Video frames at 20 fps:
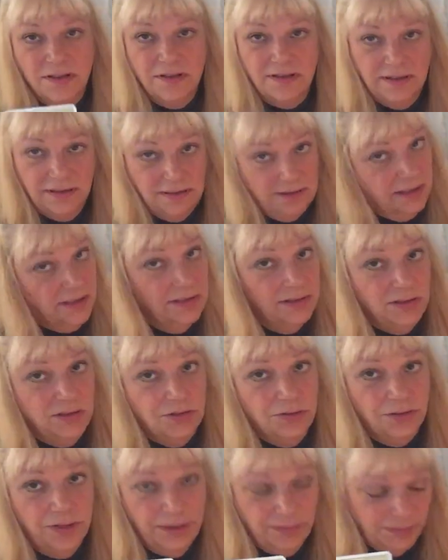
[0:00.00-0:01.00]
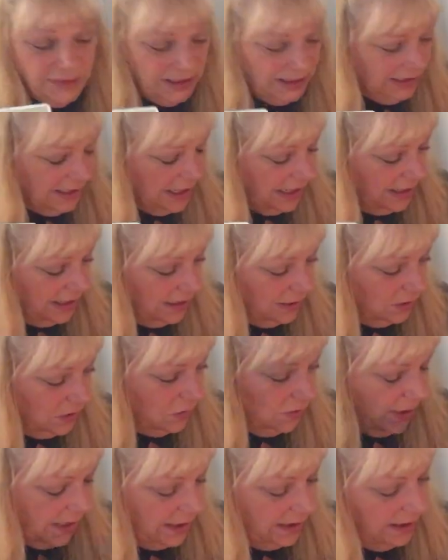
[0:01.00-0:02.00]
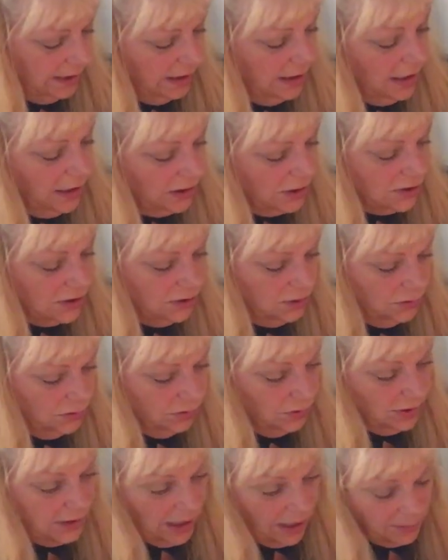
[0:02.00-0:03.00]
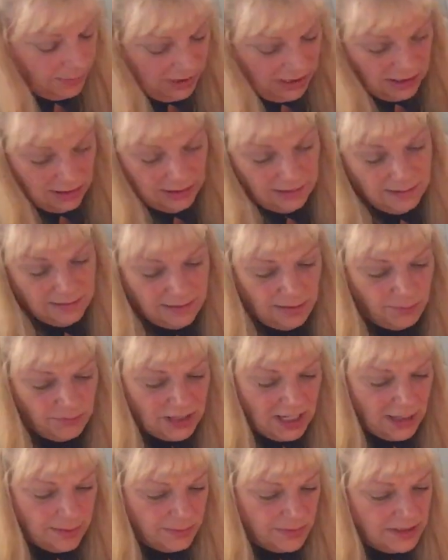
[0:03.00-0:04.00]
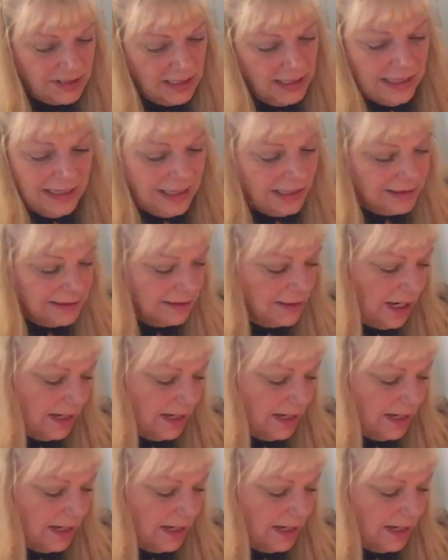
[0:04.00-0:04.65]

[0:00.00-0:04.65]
is extremely quick to come in. Sometimes the